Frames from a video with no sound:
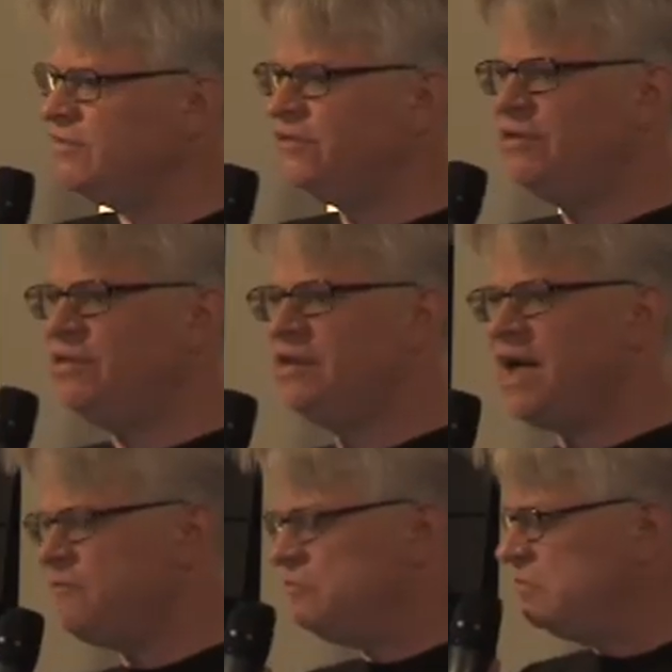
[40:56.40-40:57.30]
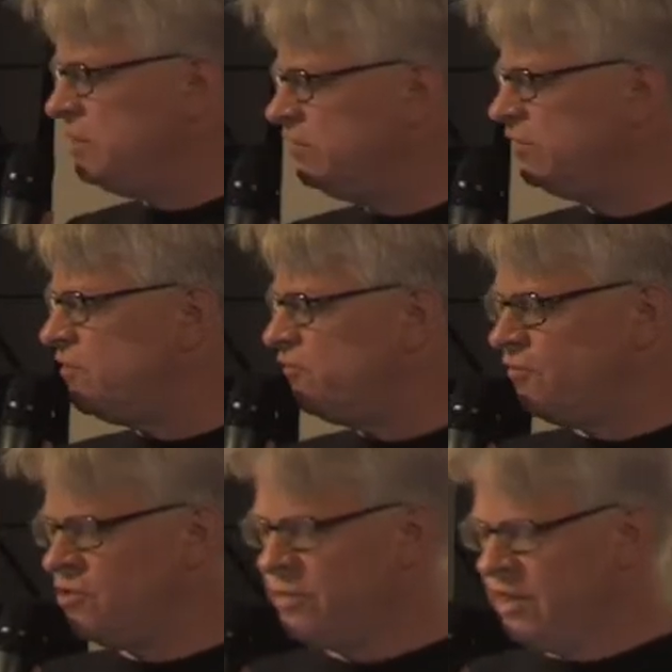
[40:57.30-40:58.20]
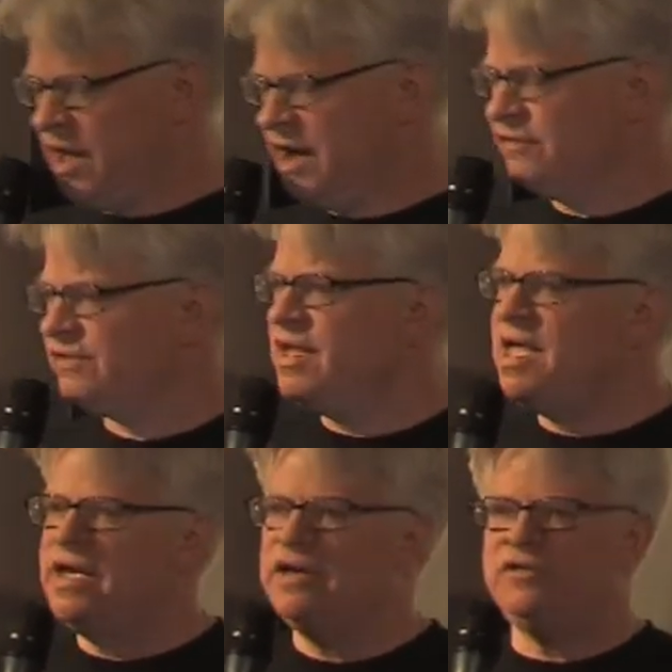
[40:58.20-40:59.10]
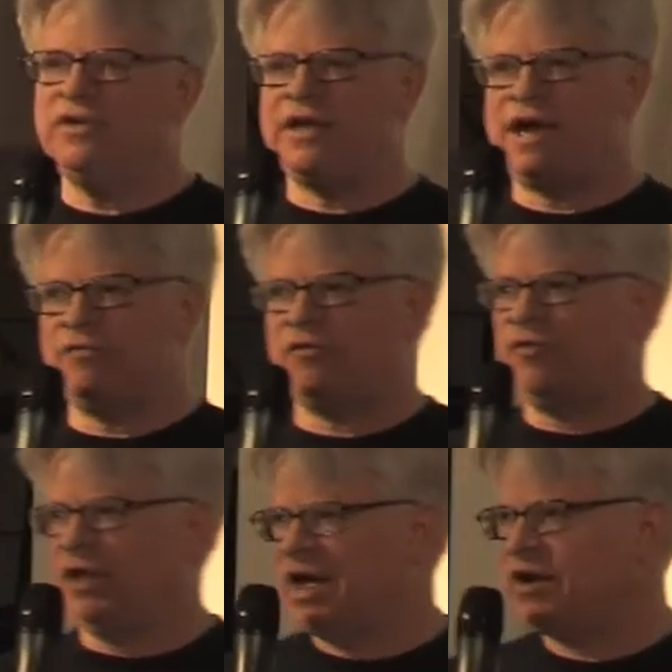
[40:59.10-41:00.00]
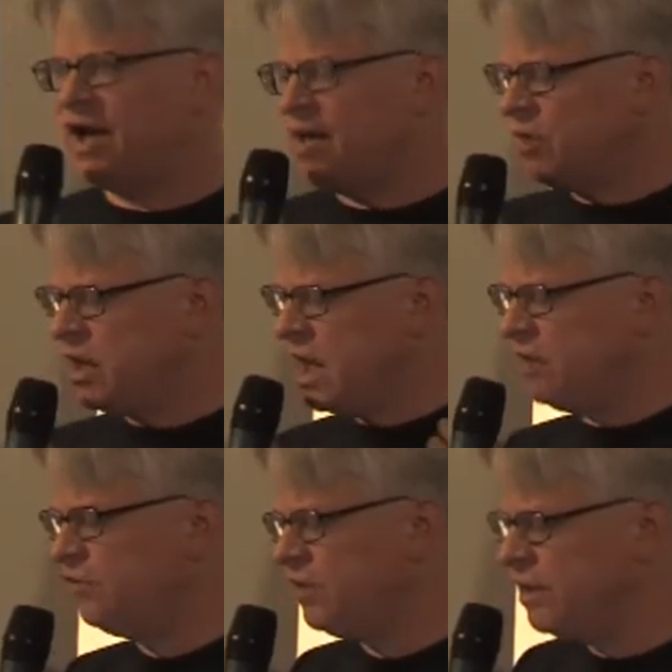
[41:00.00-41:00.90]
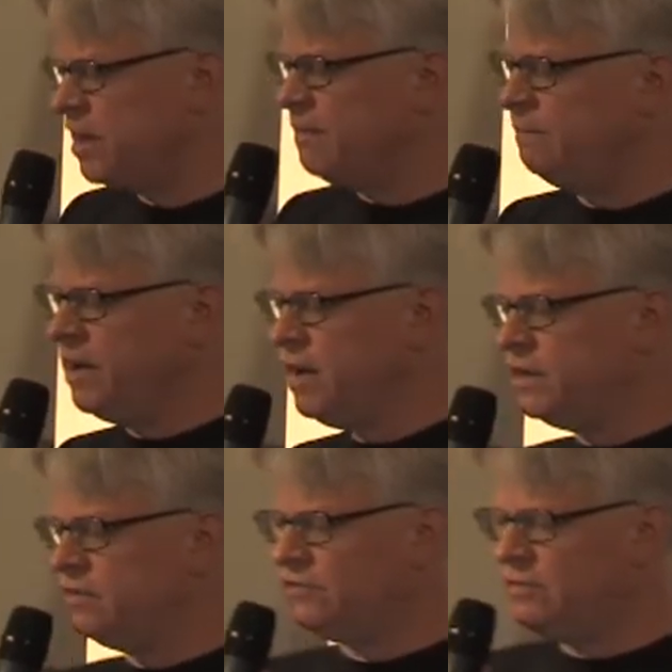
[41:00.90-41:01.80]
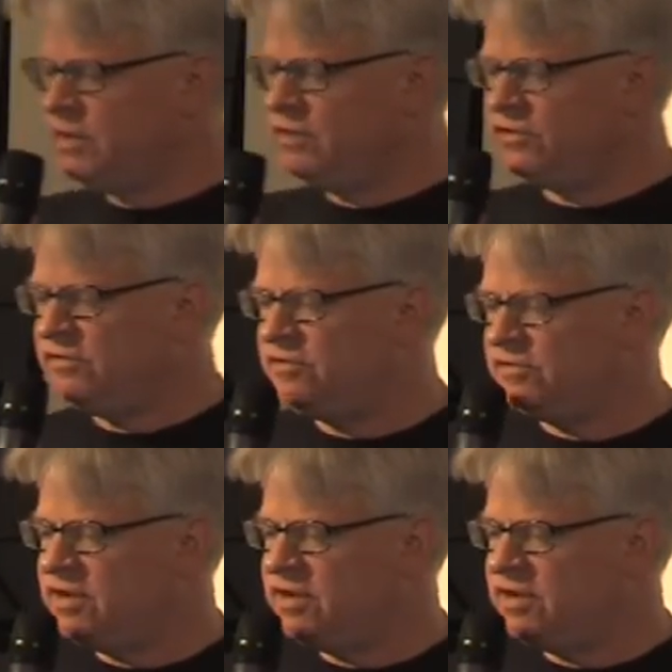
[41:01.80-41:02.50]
it shouldn't have to be so formalized. You shouldn't have to fill out an application and compete. It should be just as